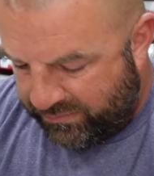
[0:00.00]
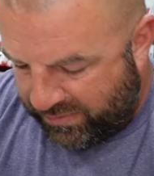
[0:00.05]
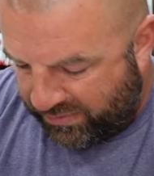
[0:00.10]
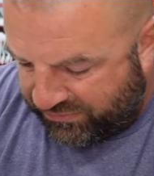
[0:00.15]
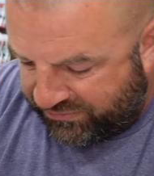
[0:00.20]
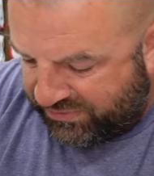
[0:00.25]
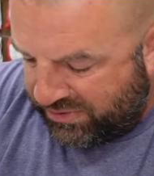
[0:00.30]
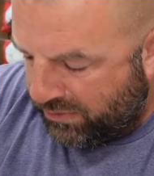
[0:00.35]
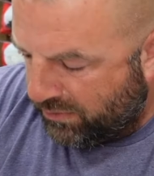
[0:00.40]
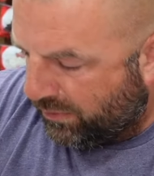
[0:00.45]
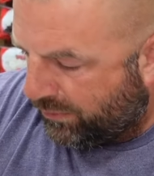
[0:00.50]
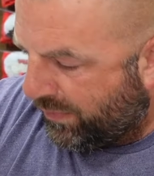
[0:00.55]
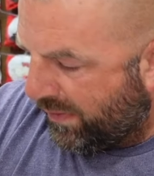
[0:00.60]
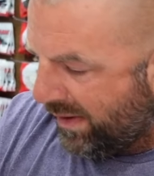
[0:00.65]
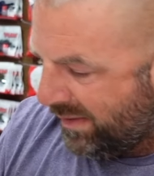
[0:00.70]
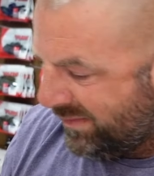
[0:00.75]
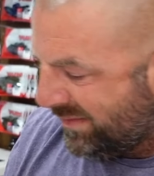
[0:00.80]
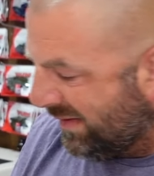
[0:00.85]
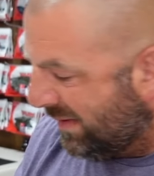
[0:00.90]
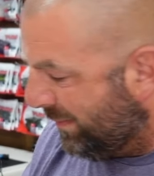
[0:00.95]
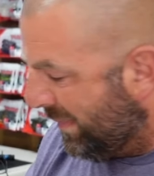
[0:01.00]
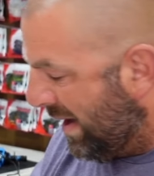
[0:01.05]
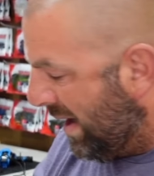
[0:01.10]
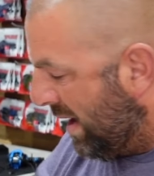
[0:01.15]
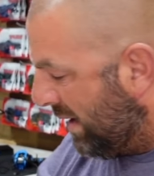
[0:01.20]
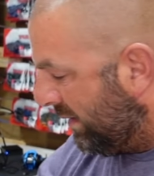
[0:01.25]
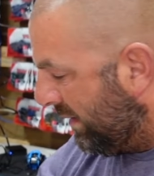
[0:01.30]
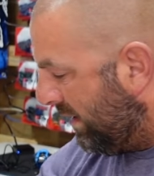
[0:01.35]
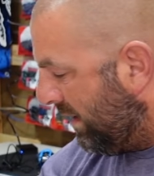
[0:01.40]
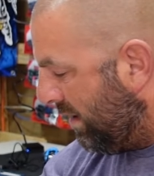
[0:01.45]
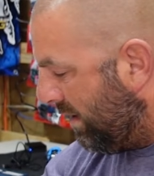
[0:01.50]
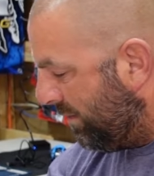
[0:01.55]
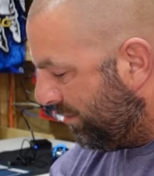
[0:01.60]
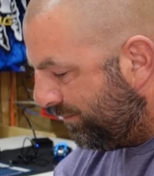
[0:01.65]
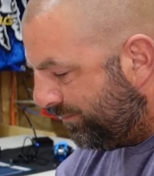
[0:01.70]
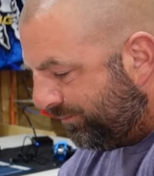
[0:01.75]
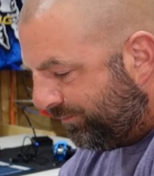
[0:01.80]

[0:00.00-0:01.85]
That's two of the things in the bag there.